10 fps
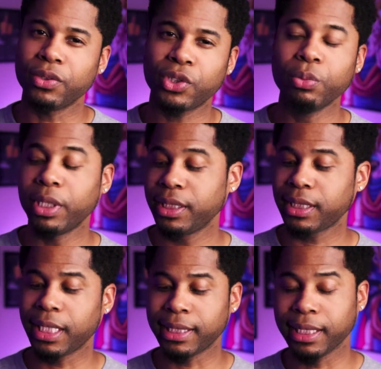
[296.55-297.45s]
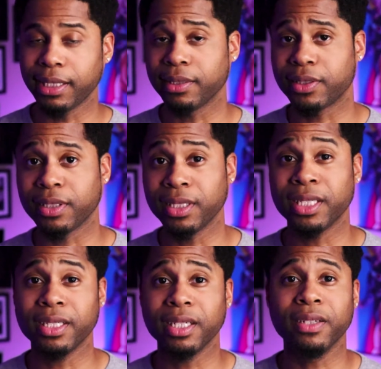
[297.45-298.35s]
too much, and I think it's good
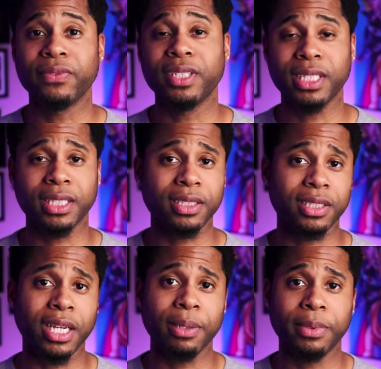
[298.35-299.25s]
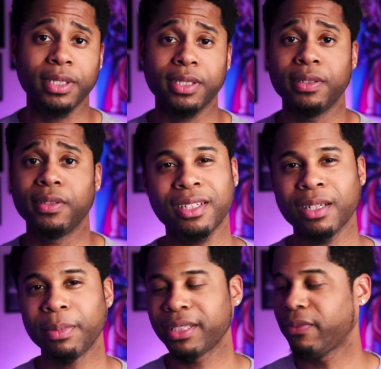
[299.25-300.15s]
enough to get the job done. Let's
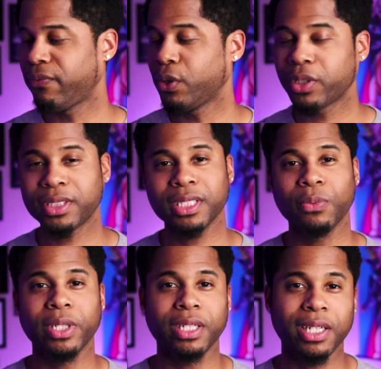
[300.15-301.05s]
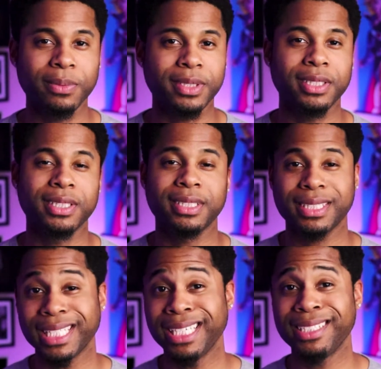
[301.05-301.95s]
talk about the focusing when it comes to
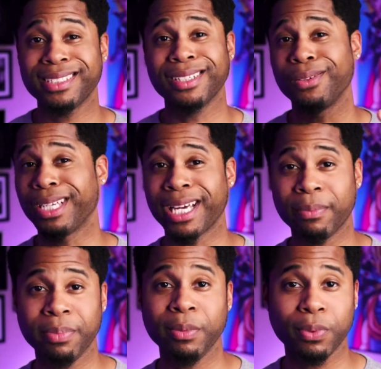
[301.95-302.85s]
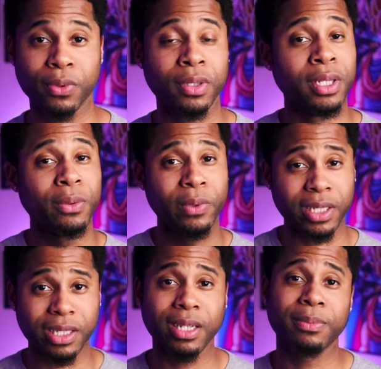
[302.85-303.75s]
this lens. I know a lot of people, when
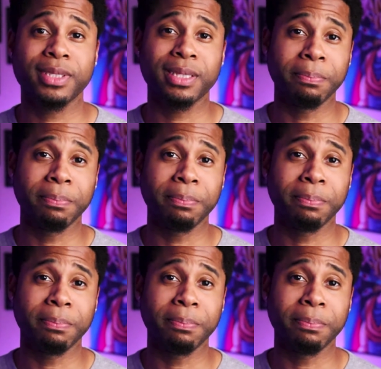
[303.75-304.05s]
it comes to